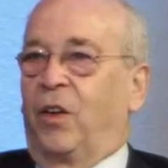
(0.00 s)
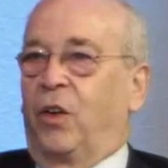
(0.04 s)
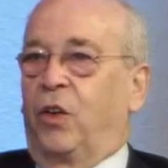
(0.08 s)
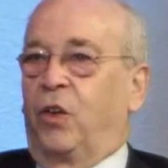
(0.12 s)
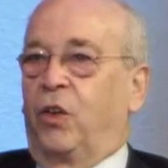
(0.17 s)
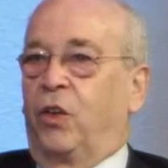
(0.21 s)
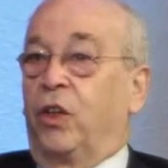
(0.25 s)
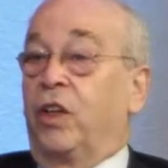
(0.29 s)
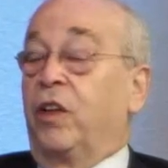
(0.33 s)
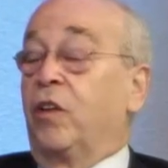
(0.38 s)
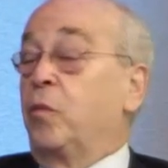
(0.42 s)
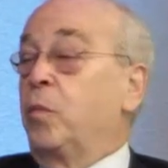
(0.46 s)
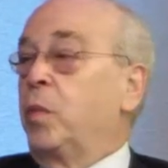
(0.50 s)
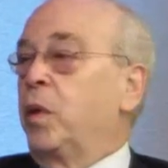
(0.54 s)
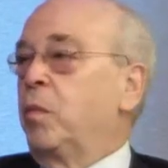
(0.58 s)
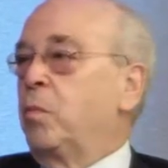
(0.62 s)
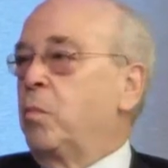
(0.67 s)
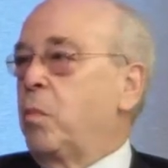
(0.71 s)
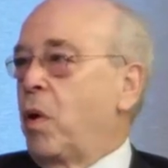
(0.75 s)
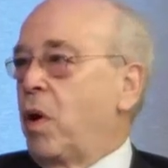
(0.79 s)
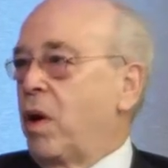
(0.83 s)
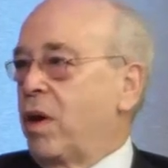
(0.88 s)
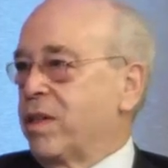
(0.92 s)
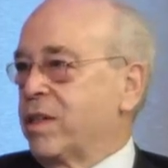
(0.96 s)
could have
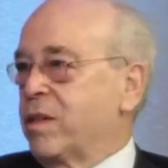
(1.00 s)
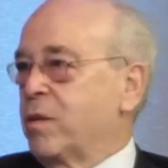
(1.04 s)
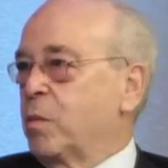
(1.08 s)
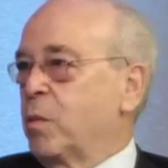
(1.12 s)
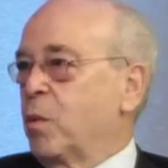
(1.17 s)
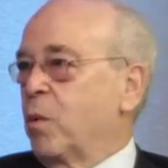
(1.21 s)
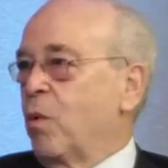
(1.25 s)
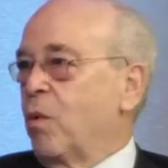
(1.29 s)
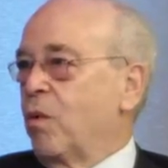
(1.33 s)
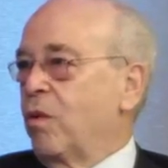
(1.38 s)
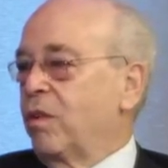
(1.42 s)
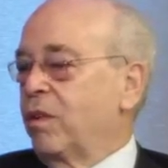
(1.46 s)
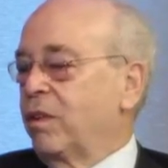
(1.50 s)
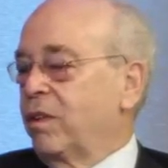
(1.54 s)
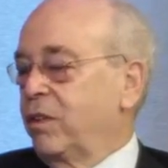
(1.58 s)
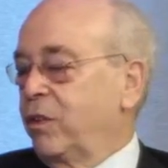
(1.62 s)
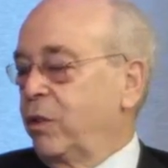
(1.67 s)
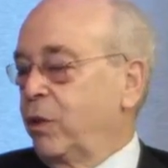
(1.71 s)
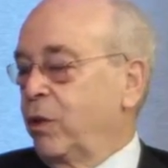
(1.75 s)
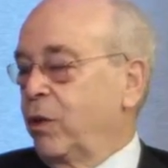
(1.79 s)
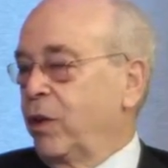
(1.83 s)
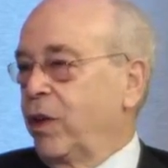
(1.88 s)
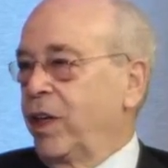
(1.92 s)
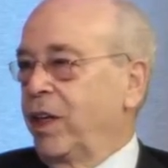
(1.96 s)
been possible
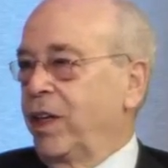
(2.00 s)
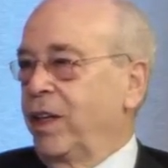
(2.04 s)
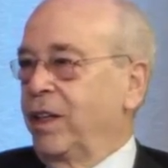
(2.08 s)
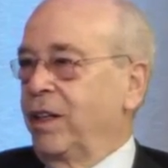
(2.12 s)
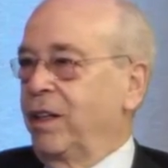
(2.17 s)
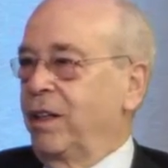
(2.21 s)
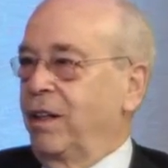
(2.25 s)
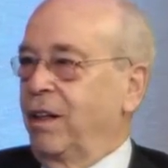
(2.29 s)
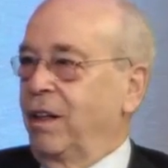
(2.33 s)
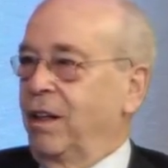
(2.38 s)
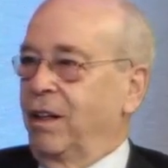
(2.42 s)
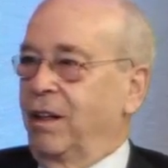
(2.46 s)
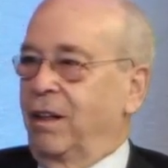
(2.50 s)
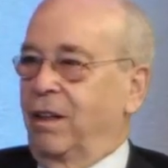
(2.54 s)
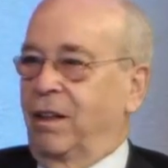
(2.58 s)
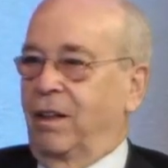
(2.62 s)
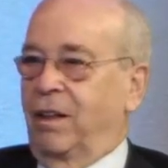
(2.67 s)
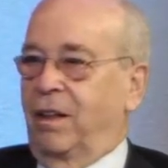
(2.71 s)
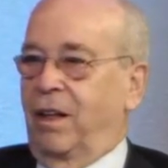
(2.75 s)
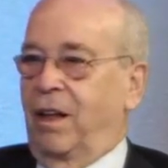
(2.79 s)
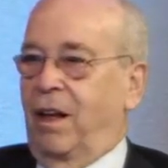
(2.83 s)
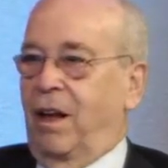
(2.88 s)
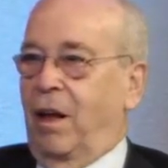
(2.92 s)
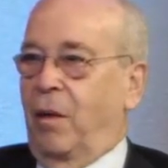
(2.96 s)
during
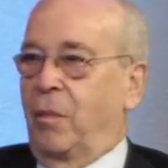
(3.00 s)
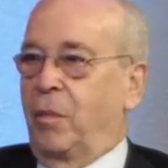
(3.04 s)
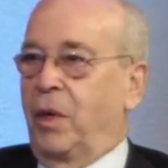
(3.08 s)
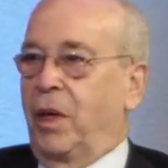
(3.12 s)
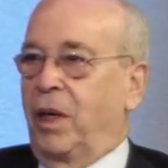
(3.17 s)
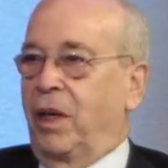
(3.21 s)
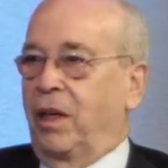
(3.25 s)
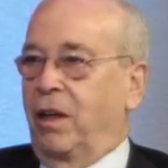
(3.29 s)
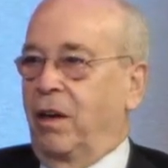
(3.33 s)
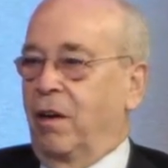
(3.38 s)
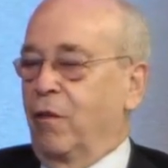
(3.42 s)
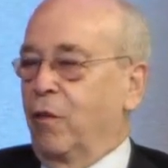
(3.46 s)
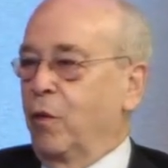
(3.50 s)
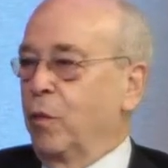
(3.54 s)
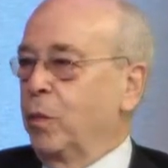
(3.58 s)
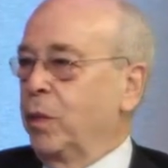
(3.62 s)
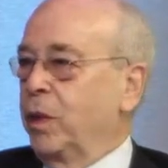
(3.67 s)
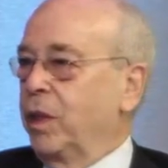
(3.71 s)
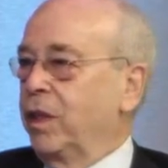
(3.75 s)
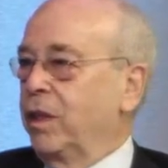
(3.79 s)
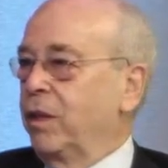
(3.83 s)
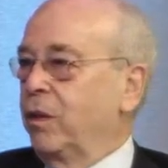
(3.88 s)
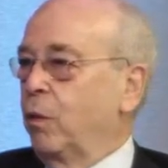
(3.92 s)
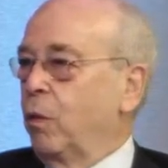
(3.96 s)
uh, Abe
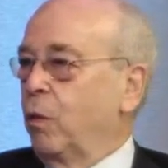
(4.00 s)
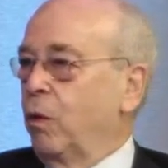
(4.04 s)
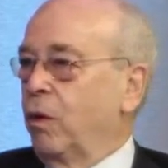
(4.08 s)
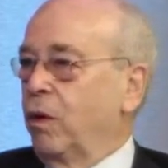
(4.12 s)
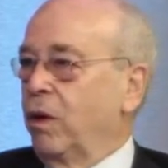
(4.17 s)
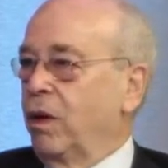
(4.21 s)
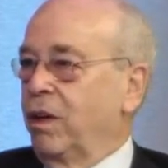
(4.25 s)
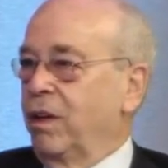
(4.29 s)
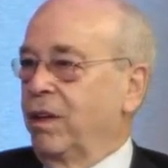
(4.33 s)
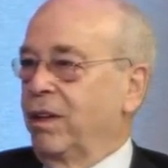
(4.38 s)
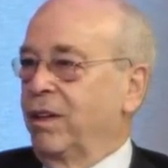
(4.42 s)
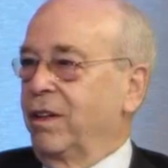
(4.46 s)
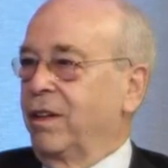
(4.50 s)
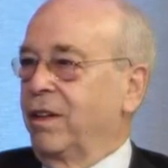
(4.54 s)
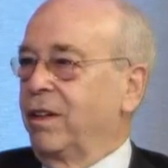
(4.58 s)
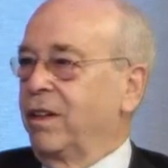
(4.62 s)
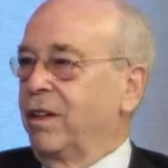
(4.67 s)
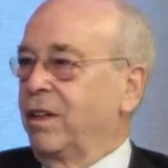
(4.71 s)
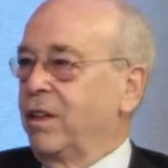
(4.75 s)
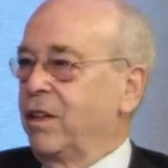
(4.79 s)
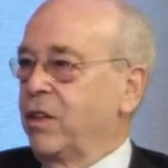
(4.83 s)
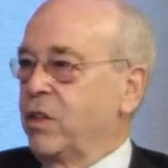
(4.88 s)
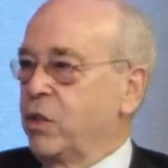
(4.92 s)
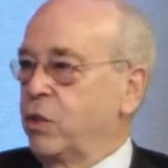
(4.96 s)
government or uh,
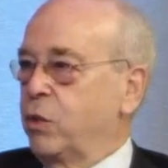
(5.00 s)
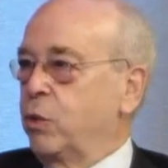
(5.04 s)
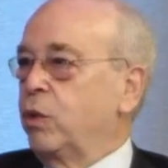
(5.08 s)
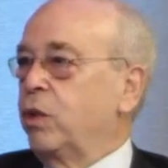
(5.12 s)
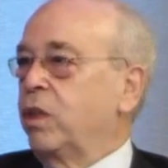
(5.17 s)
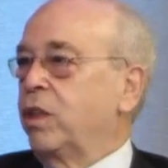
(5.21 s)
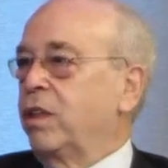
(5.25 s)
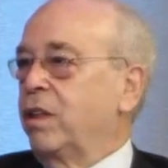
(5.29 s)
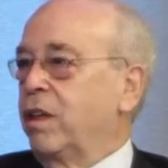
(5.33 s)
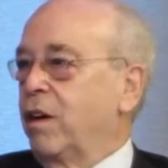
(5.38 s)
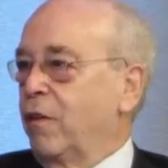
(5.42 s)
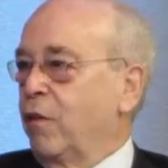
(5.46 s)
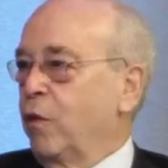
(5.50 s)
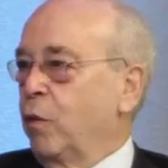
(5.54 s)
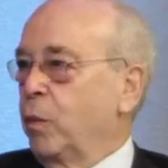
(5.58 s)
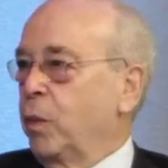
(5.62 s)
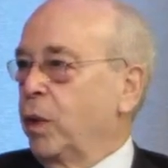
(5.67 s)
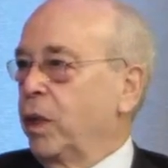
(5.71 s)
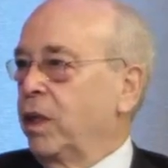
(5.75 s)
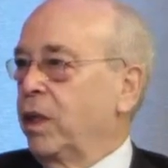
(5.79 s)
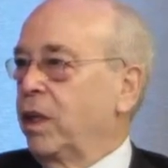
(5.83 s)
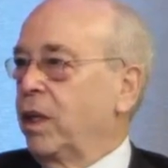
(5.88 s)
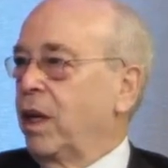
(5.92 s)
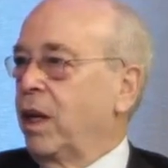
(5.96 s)
Suga
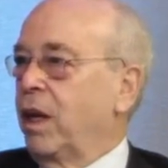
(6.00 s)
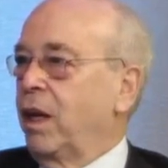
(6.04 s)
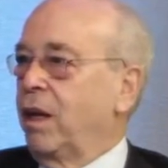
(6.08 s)
government.